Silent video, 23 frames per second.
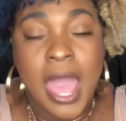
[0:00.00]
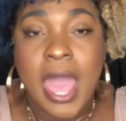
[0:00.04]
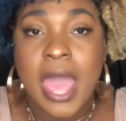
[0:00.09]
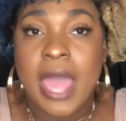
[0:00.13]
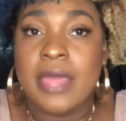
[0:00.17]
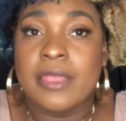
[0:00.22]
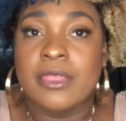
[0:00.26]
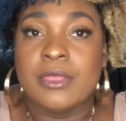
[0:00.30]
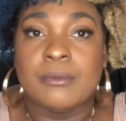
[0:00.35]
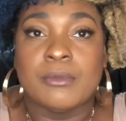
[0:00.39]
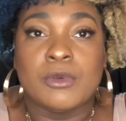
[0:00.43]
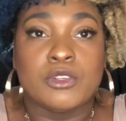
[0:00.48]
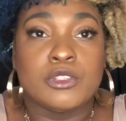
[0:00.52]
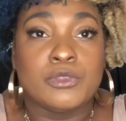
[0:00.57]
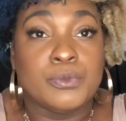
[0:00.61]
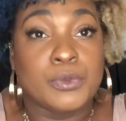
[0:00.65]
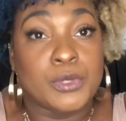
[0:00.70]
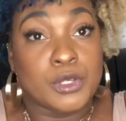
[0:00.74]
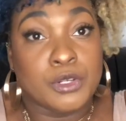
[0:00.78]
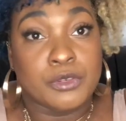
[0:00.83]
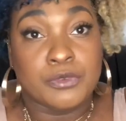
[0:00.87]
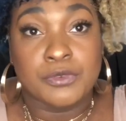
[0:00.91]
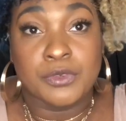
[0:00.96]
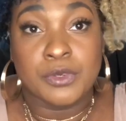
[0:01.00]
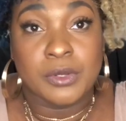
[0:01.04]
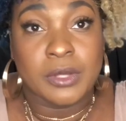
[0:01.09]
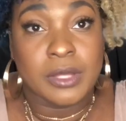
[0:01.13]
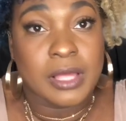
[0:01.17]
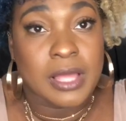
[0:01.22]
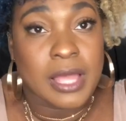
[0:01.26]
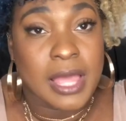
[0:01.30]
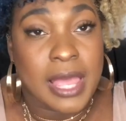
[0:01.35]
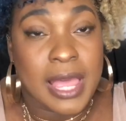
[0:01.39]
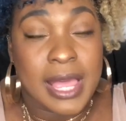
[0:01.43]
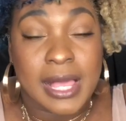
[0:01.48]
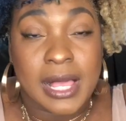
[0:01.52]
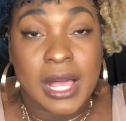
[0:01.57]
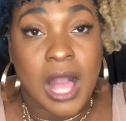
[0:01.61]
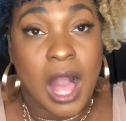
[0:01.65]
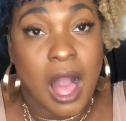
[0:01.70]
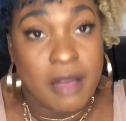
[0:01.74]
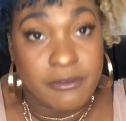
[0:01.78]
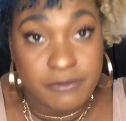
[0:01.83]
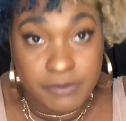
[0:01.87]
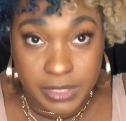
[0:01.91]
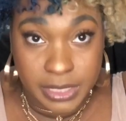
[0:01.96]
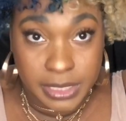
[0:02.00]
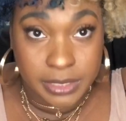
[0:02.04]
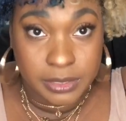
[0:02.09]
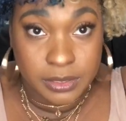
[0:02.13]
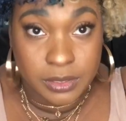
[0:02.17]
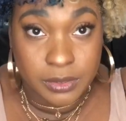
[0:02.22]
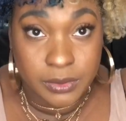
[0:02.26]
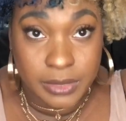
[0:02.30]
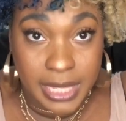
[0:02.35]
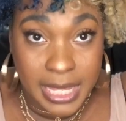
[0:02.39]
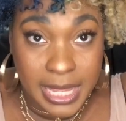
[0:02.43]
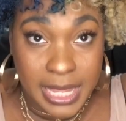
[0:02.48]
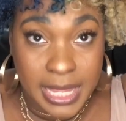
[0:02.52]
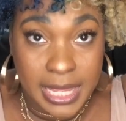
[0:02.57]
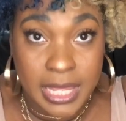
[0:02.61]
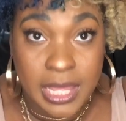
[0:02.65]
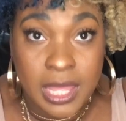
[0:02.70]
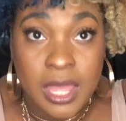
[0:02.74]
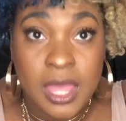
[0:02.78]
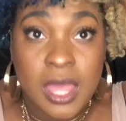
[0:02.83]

and the most beautiful and confident, okay?